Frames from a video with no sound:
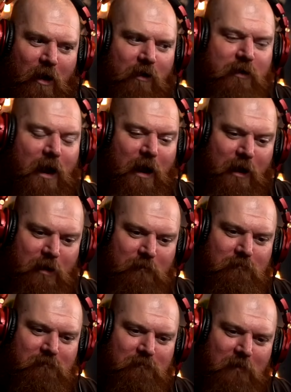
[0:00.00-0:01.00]
Okay.
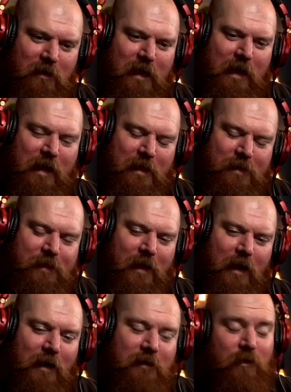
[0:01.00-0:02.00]

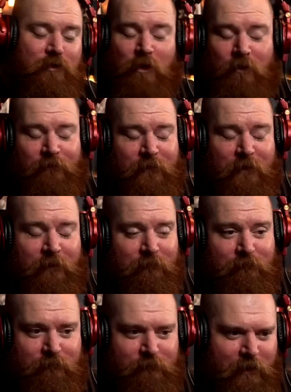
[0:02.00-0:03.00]
I don't know if they
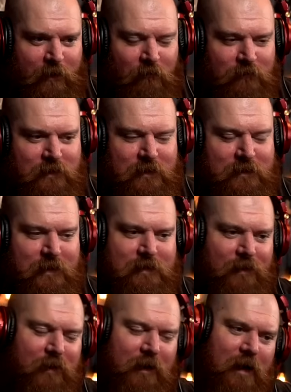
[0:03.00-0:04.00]
obviously say
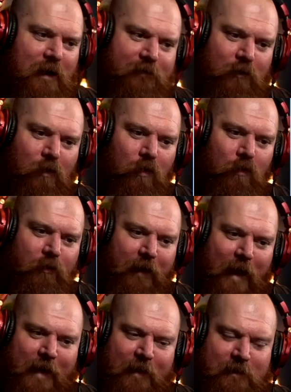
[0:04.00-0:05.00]
something after all
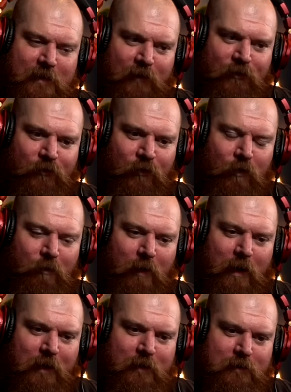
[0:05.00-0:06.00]
the acts get through,
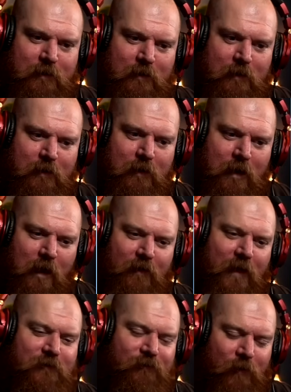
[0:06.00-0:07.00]
but
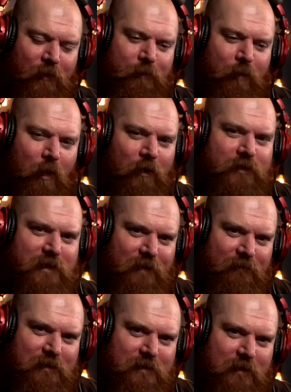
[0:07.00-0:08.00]
that's very
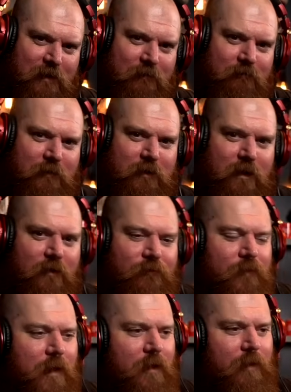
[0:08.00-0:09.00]
positive, isn't it? You know,
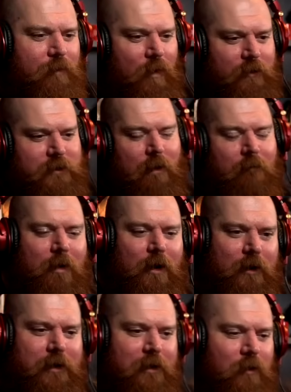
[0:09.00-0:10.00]
very positive.
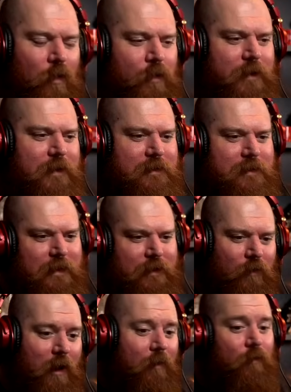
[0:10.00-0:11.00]
American audience get it
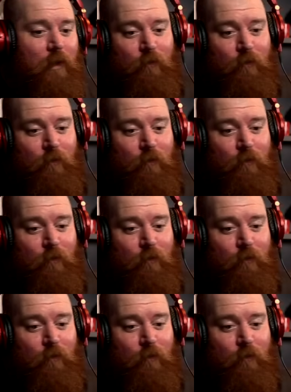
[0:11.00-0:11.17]
right.